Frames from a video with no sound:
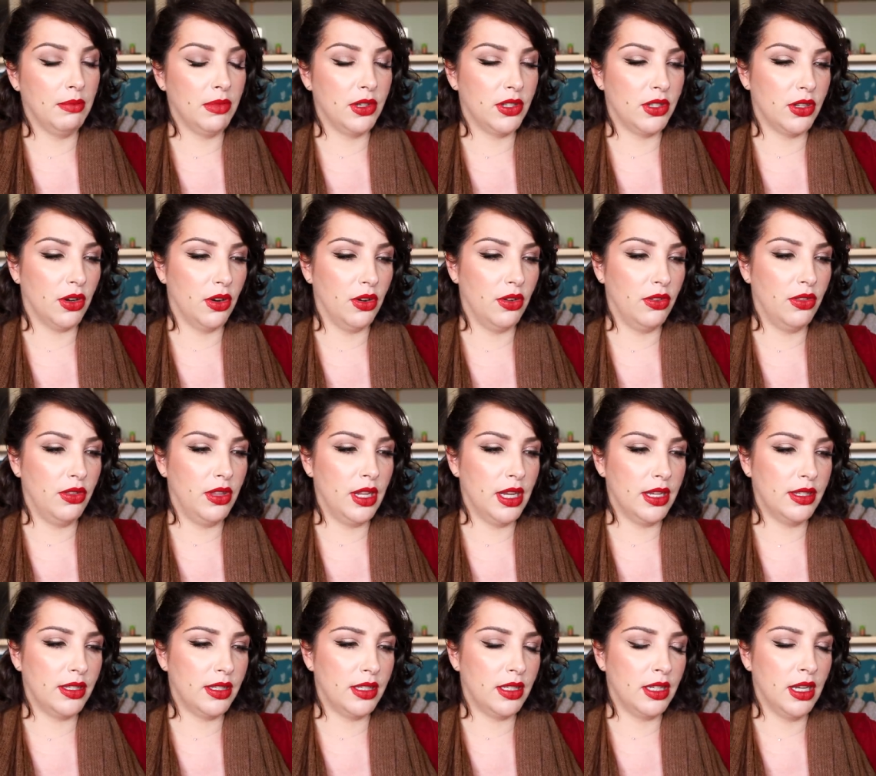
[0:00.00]
So
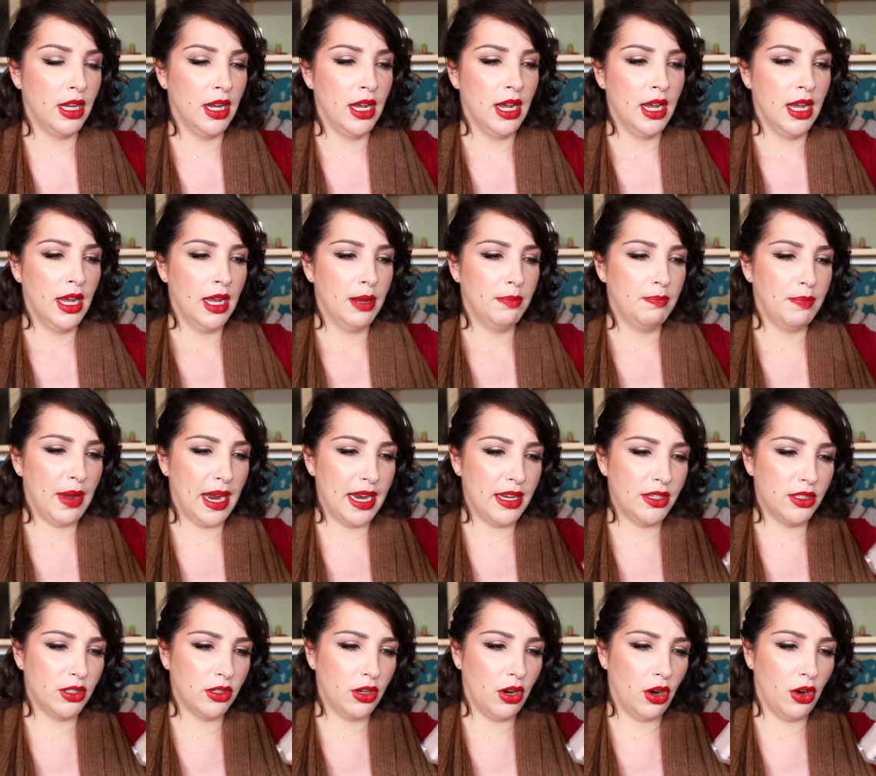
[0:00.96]
this
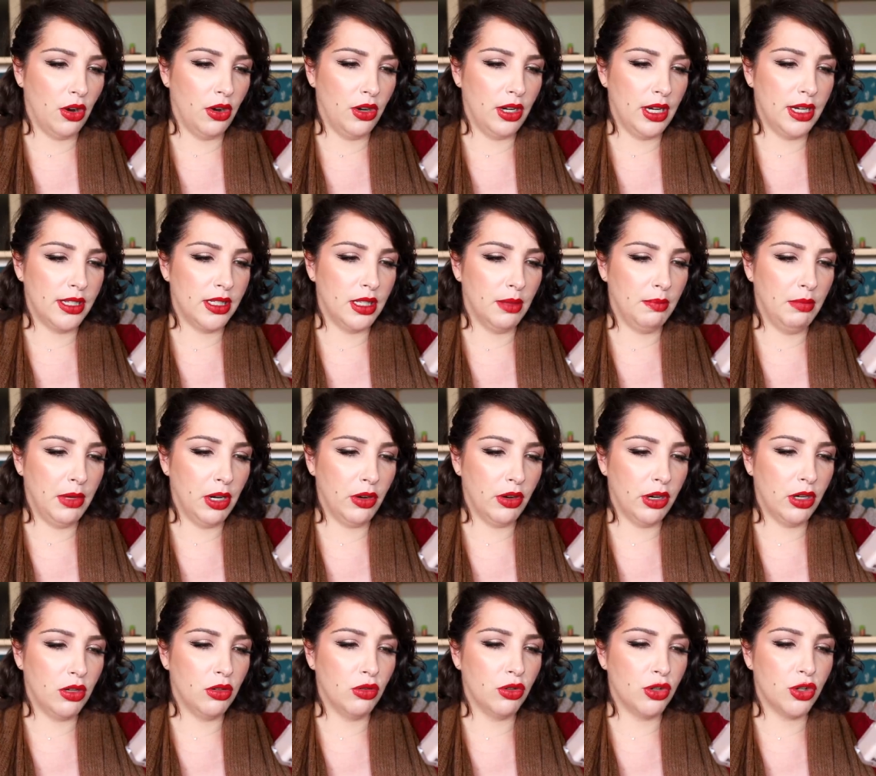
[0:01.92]
base coat is the
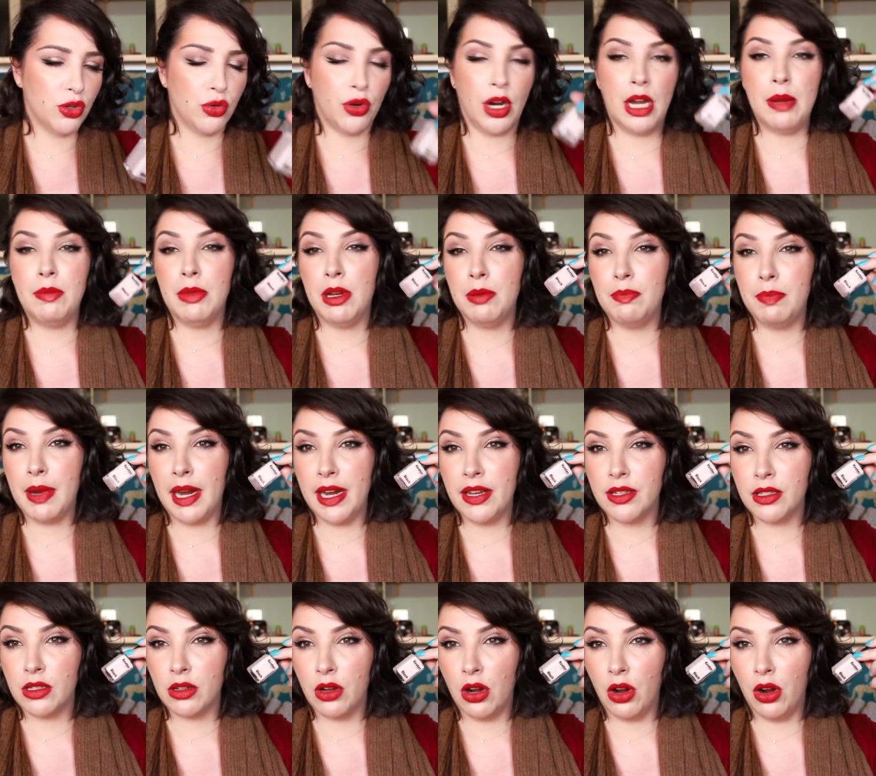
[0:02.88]
Miracle Treatment
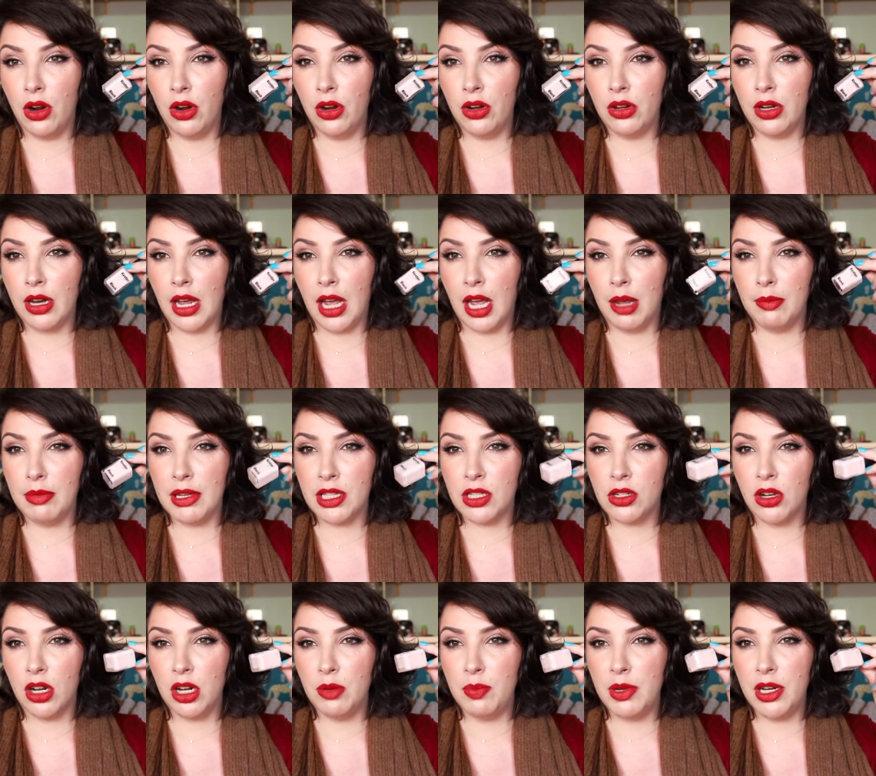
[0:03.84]
Base Coat. It's
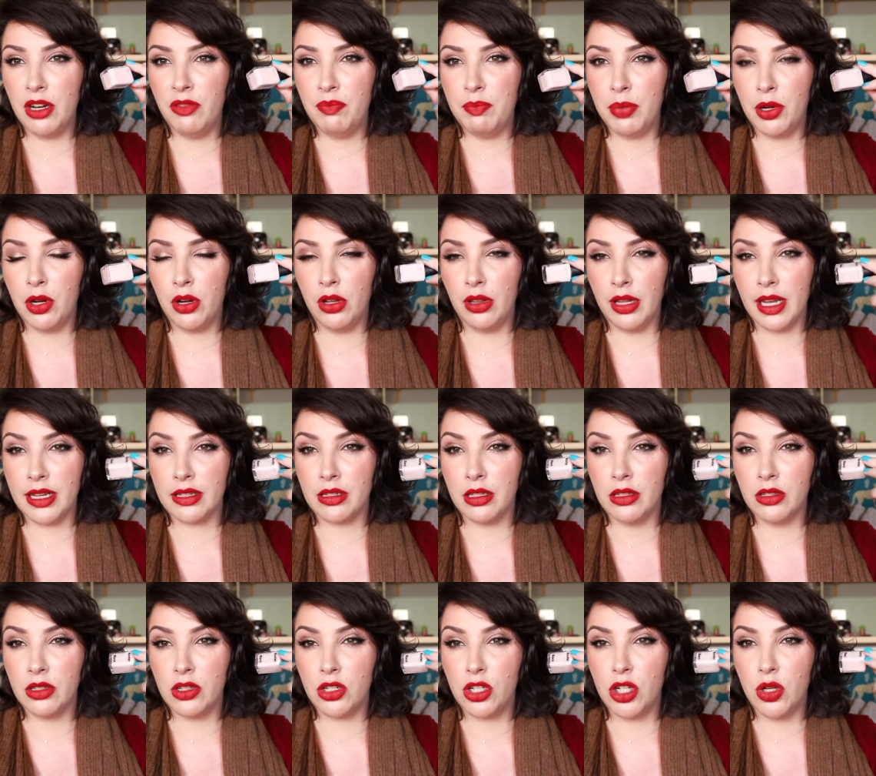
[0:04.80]
got a bit of
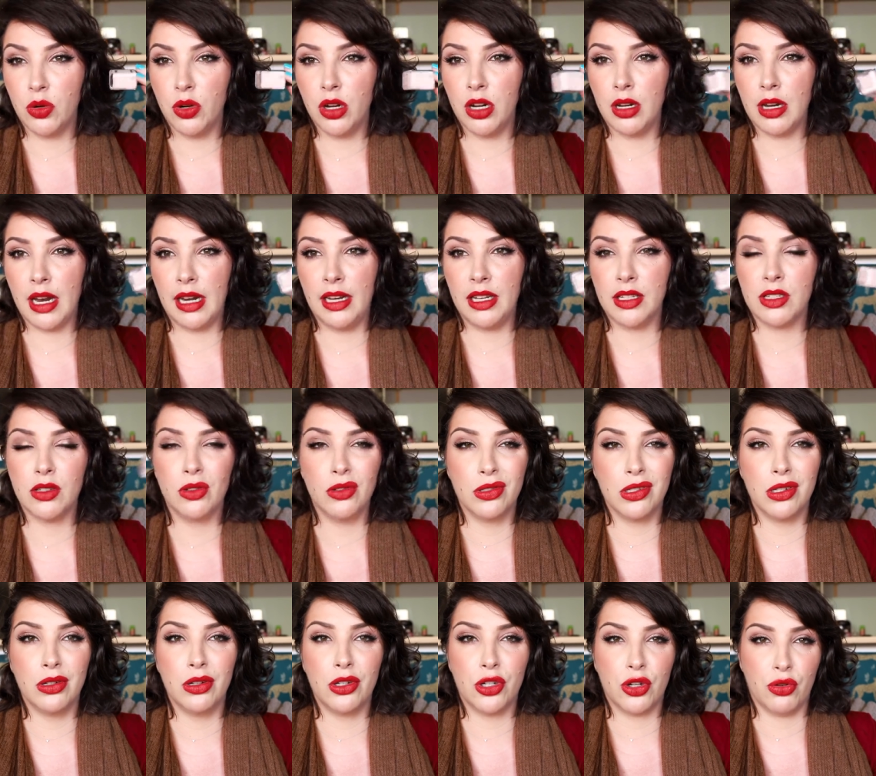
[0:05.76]
pearlescence to it and it's
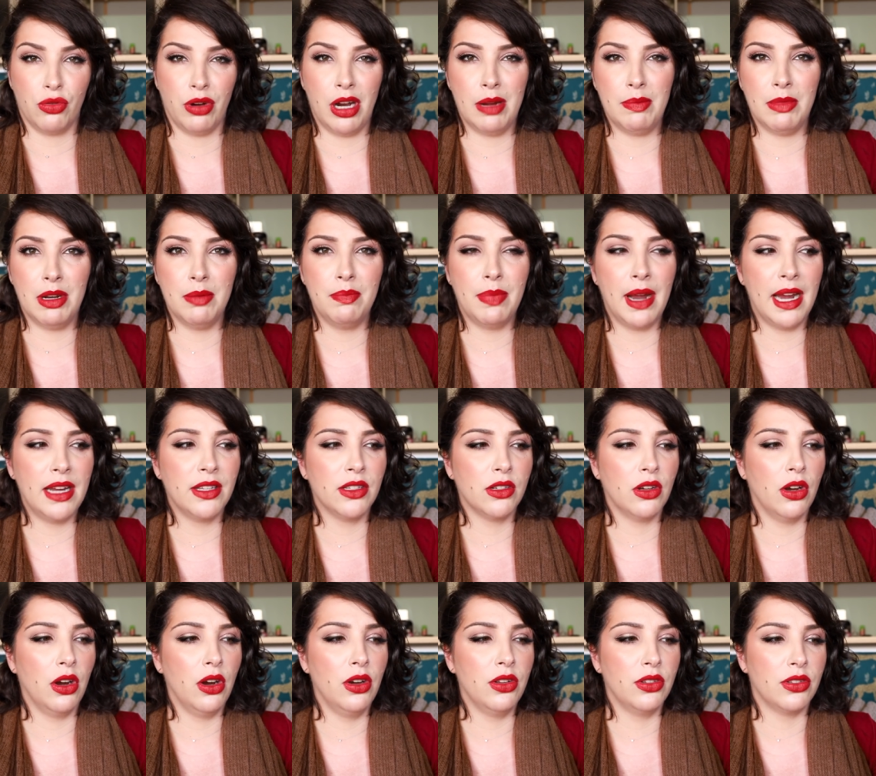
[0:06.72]
also a treatment base
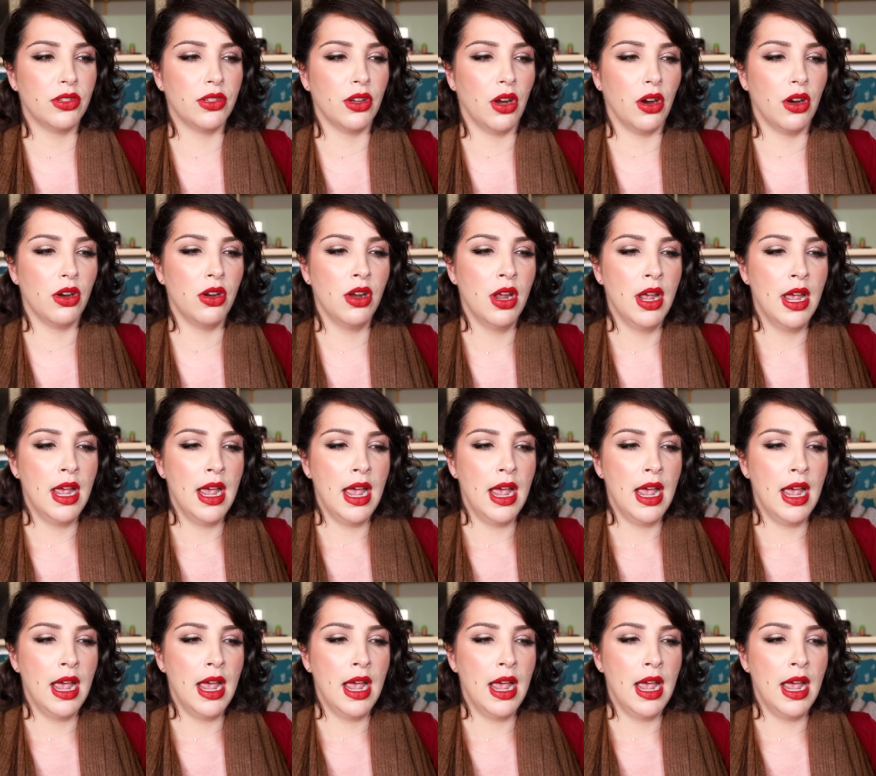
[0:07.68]
coat. So